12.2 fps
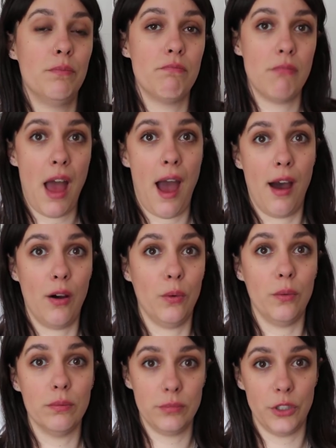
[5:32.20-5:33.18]

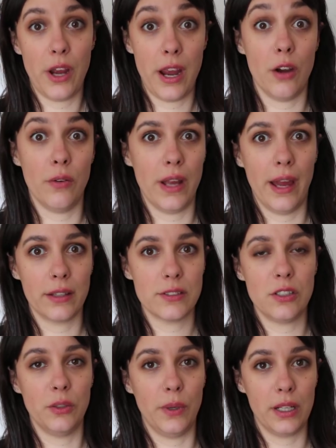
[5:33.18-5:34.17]
how your hair
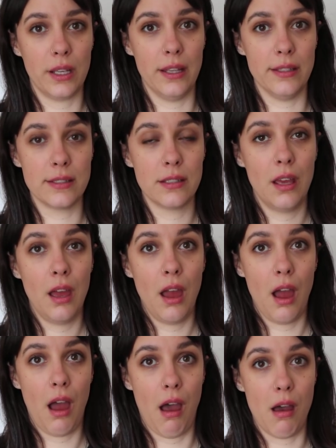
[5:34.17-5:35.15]
reacts to it, because
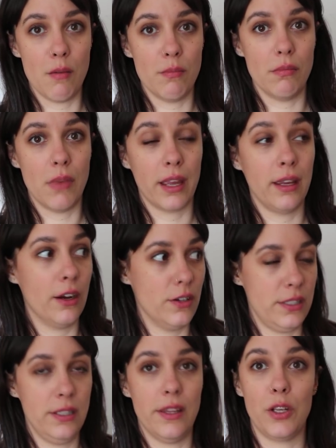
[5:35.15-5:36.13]
I can
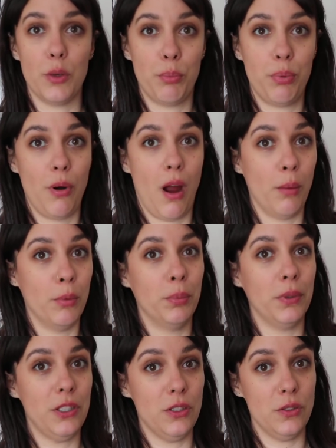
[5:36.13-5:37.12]
guarantee that you're
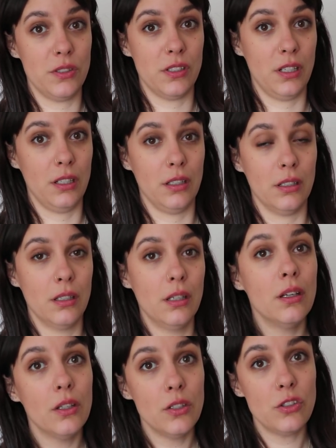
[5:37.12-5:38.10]
probably using
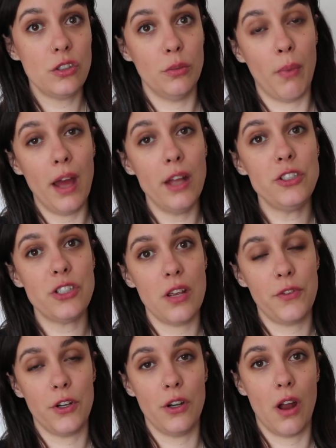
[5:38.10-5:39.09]
too much
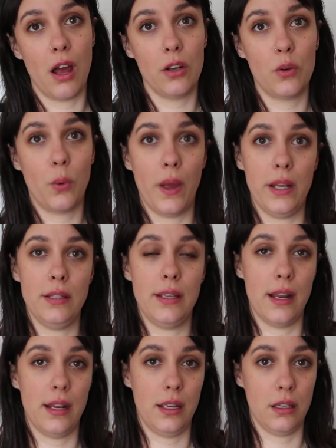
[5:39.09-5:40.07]
if you're not quite
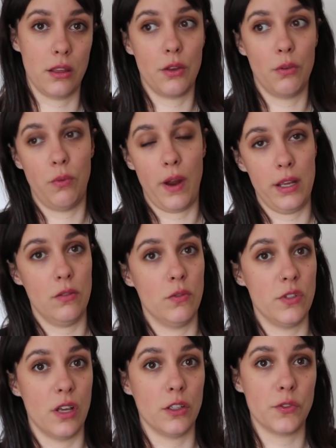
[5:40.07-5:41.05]
getting the right
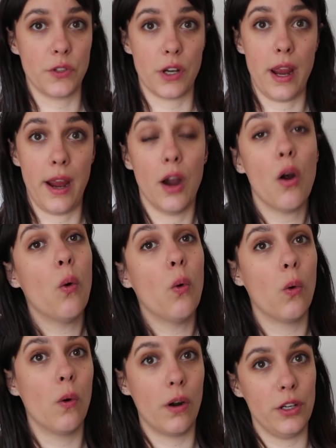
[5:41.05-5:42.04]
results for your hair,
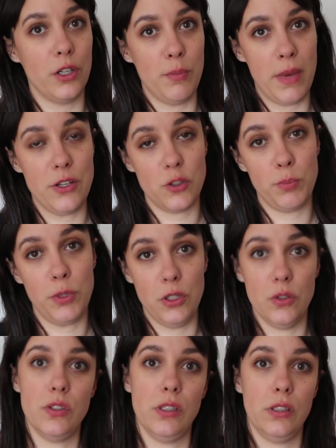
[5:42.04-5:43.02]
or you may just be
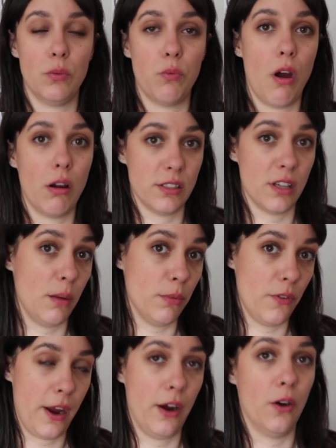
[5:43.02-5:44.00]
using the wrong type
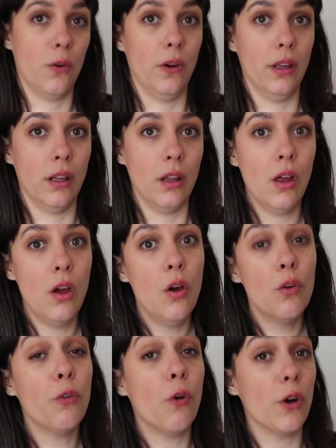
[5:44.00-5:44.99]
of hair oil
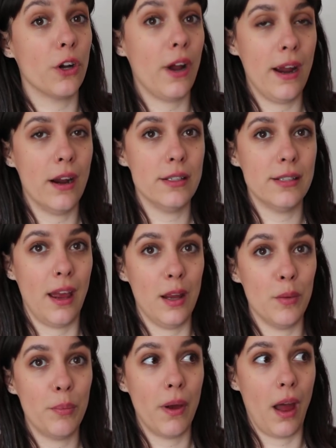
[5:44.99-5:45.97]
for your hair
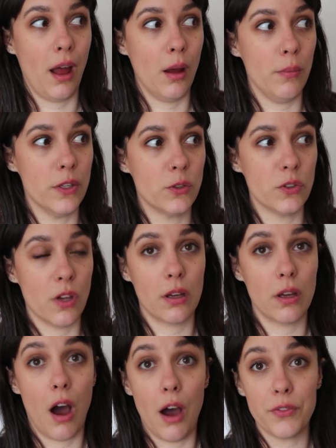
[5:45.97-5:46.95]
type. This was
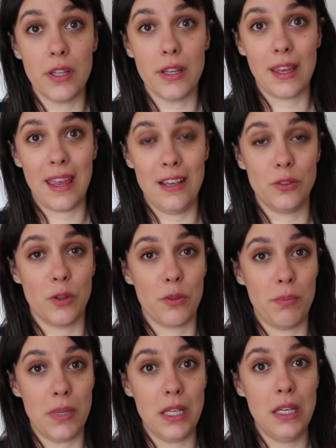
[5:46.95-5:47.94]
often the case
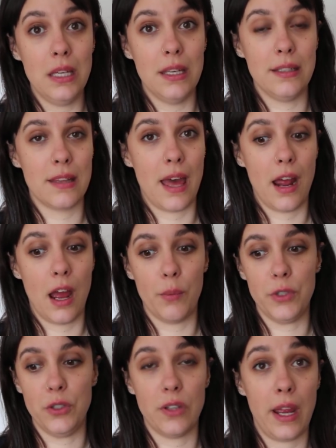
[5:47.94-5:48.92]
with me, is that I
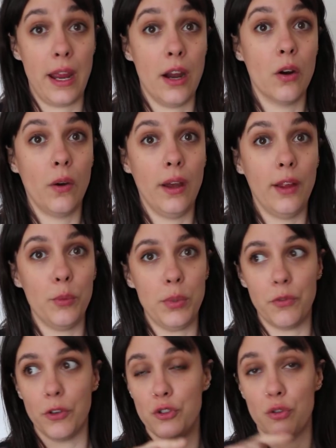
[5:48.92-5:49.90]
would use a hair oil, it would
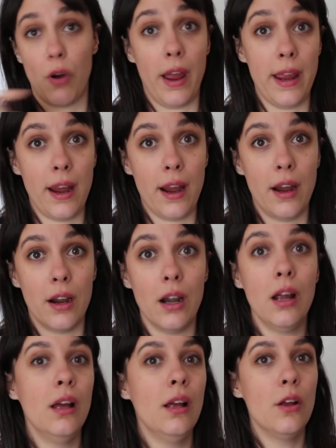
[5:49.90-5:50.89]
be for dry
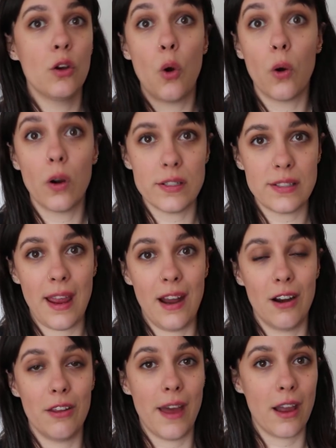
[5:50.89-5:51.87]
hair, coarse
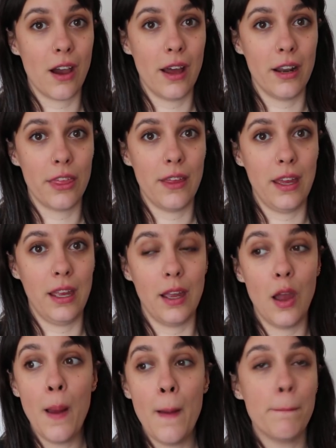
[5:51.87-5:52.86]
hair, that kind of
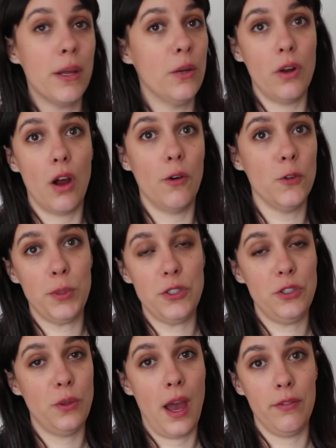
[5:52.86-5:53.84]
thing, but it would always be
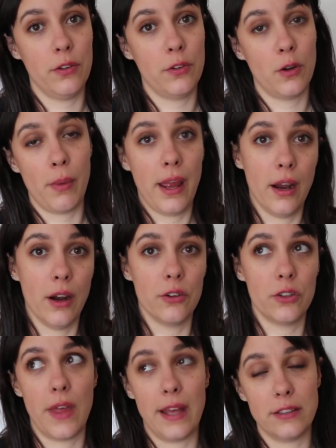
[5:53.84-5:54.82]
too heavy for my hair.
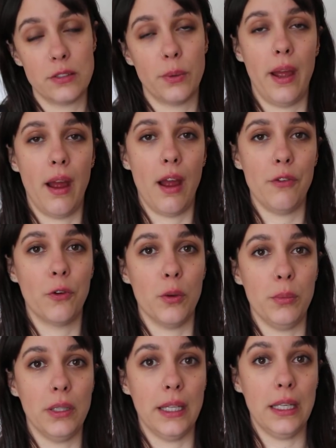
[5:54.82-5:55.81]
So that's why I
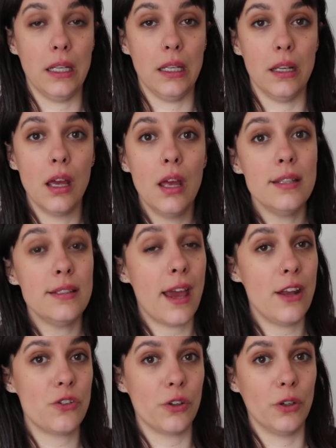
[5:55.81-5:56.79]
formulated
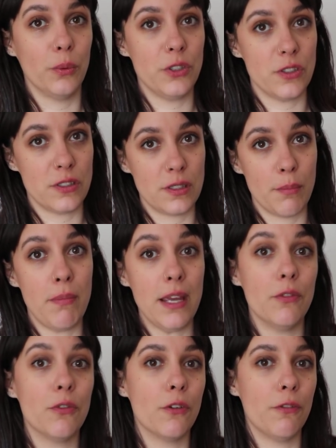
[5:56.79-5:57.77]
Tendril, which is
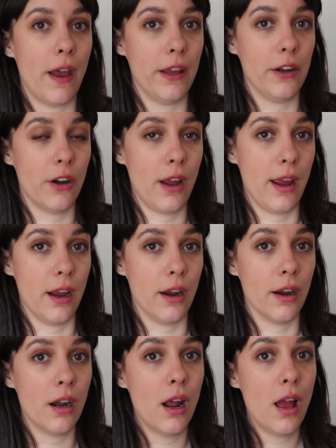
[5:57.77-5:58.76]
made for finer
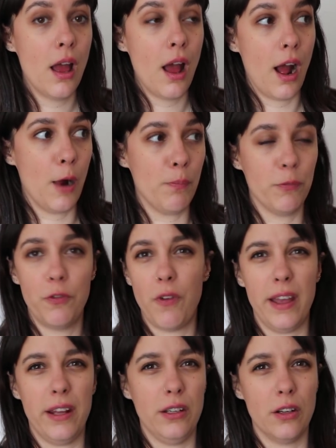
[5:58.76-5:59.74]
hair,
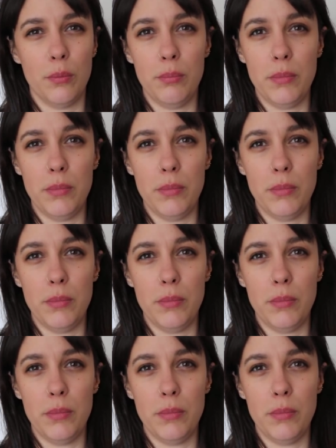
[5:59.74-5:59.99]
finer